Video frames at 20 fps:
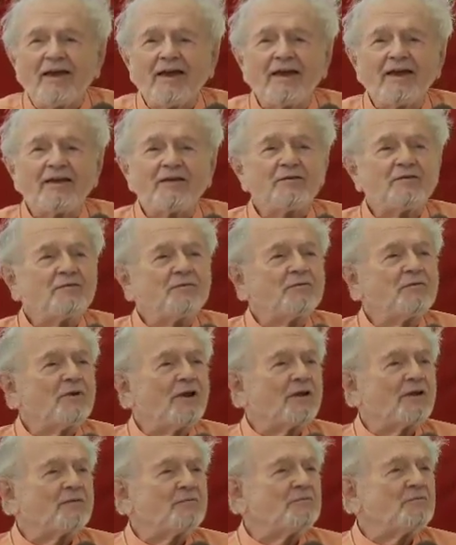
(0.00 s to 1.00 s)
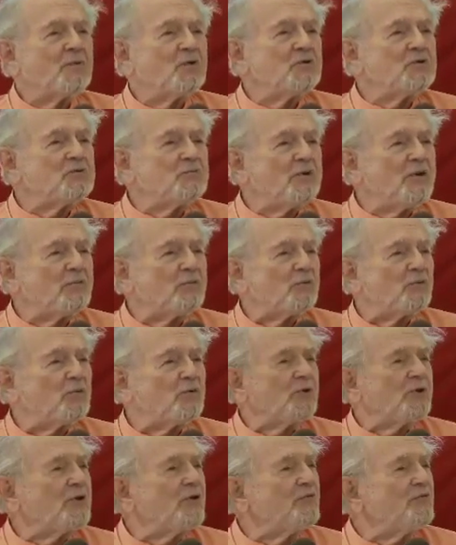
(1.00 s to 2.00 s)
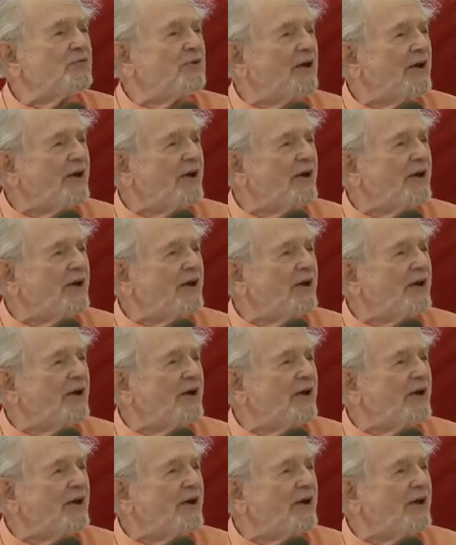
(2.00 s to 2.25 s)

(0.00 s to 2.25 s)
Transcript: And most people wouldn't have